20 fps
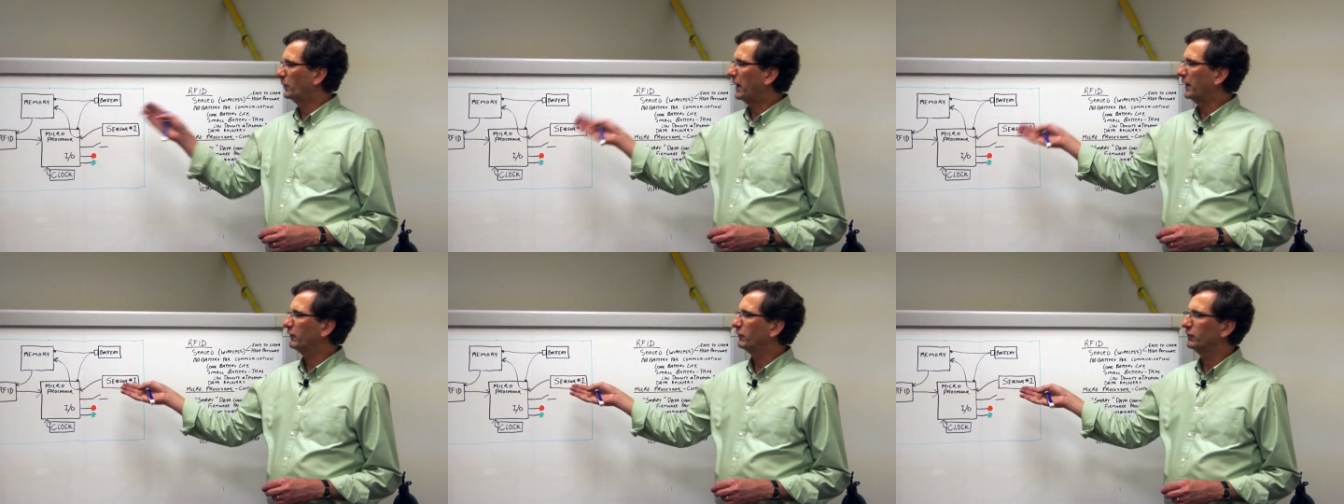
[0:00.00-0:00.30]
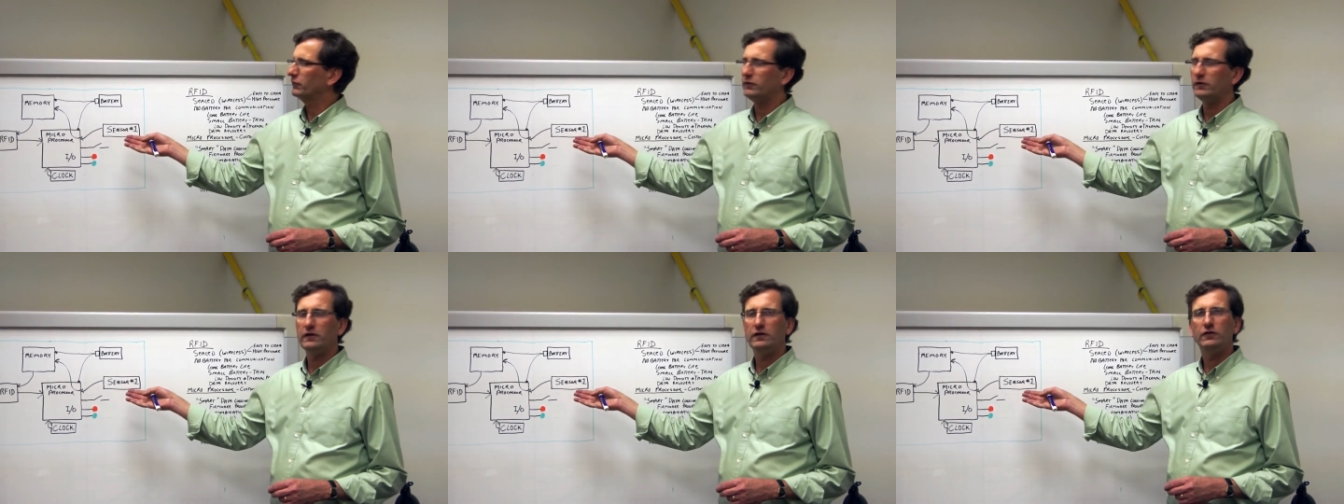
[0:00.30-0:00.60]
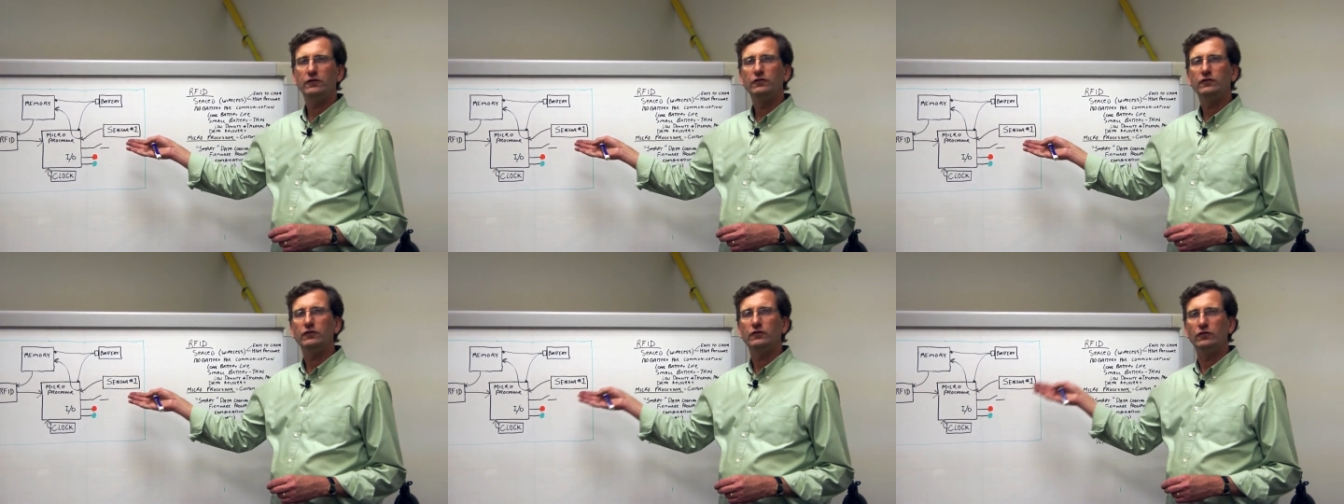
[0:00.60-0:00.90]

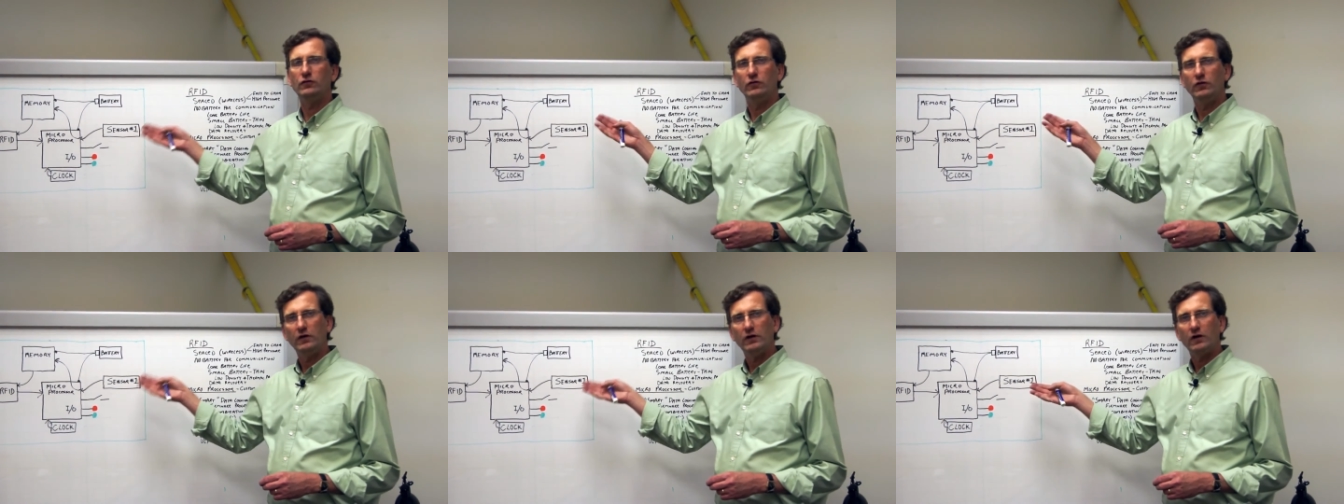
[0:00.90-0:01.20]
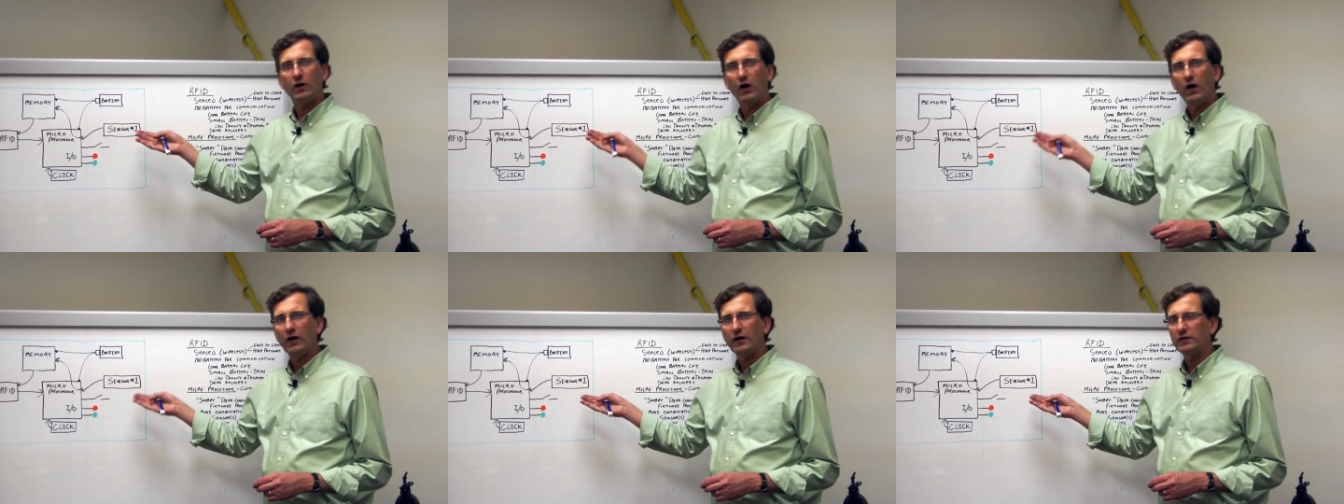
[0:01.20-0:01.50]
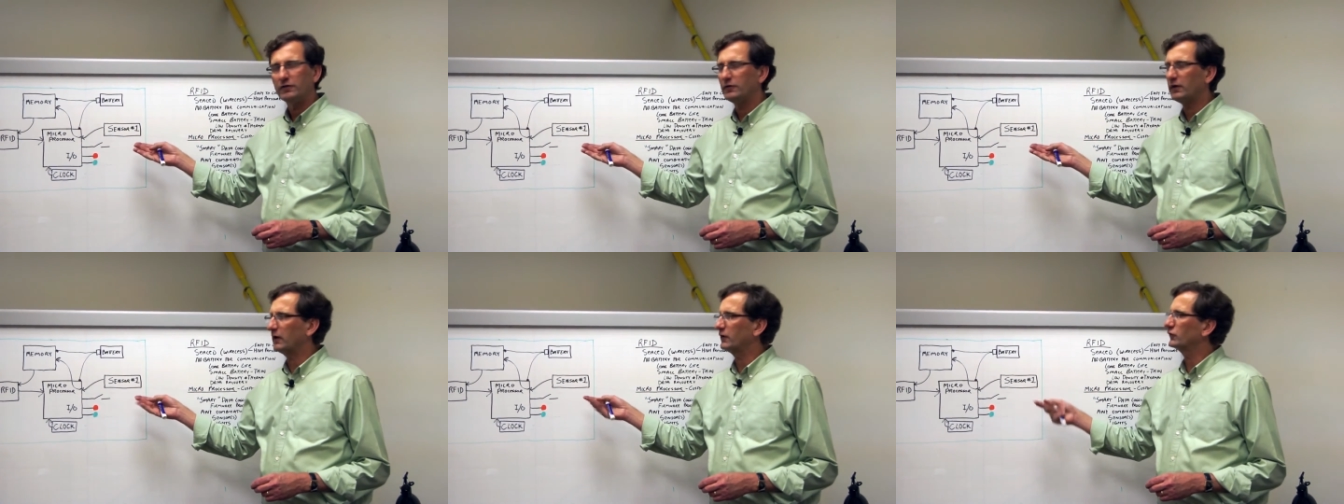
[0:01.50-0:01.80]
Micro-T's unique
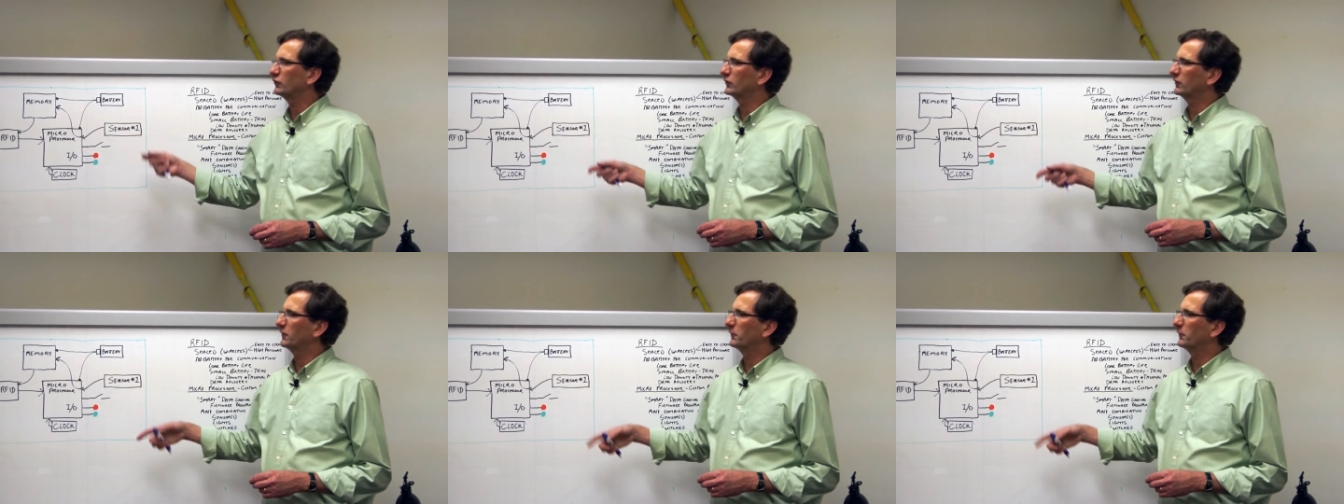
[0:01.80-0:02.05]
architecture,